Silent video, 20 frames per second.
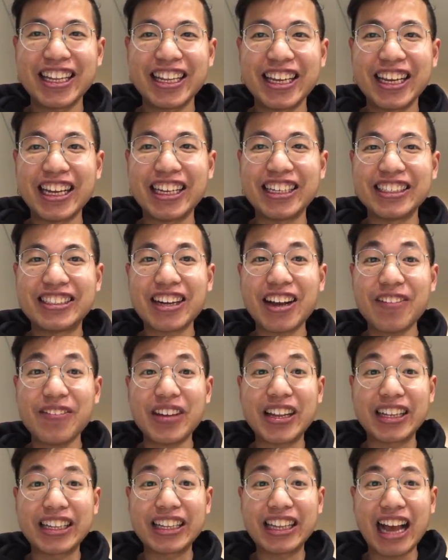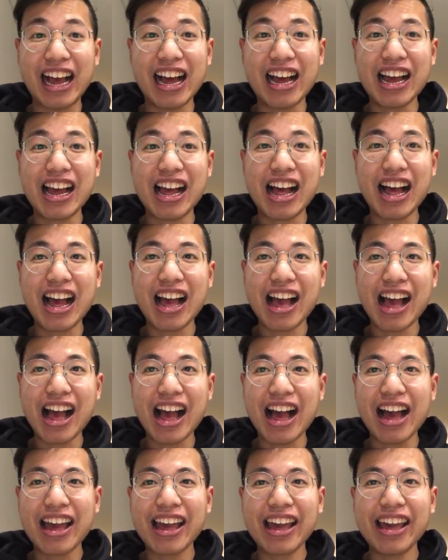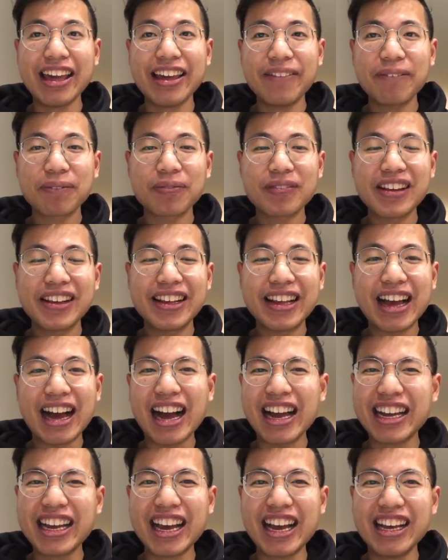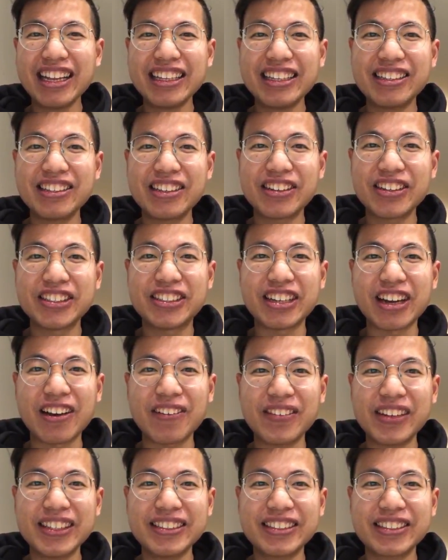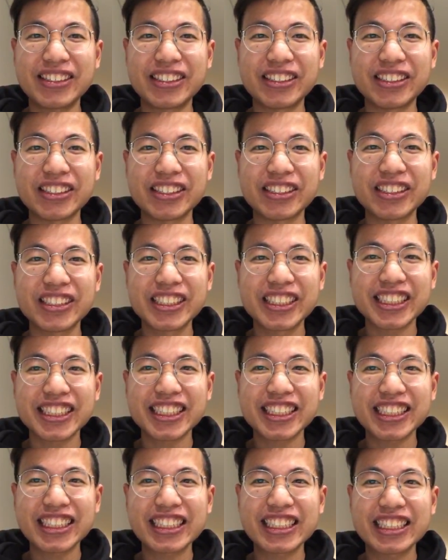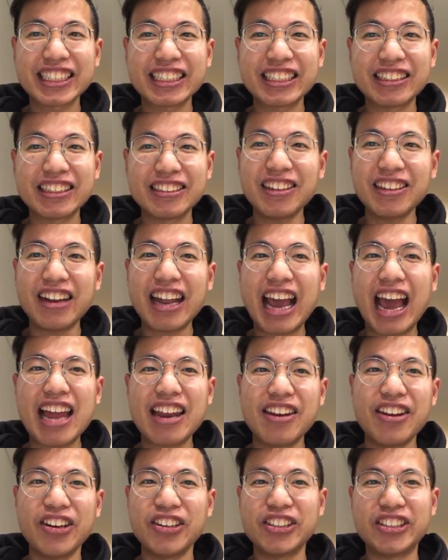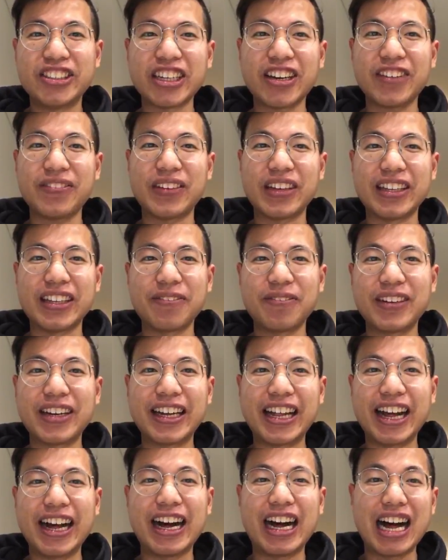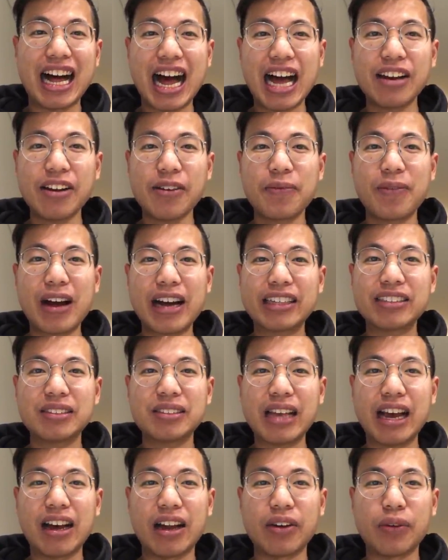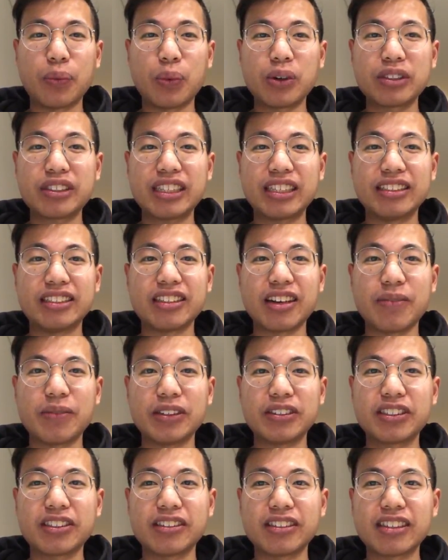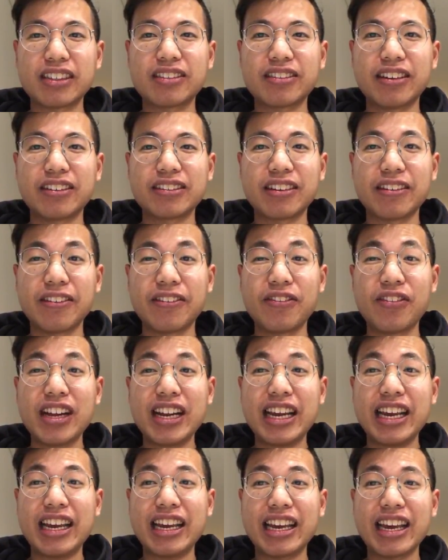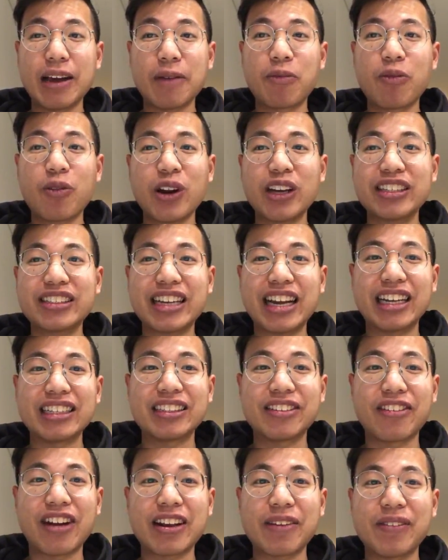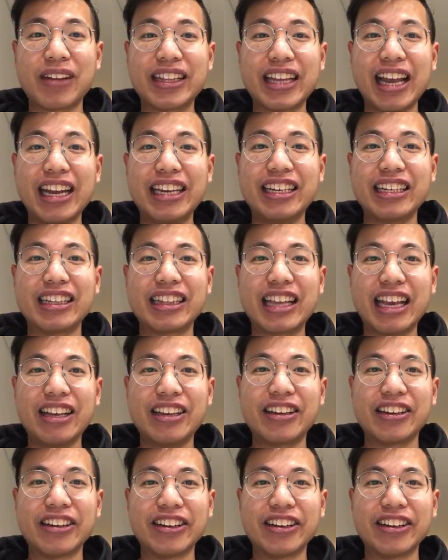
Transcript: In German, I kind of know German, so not like I know German, but I don't mind watching German shows as well. So really appreciate the recommendation. Thank you.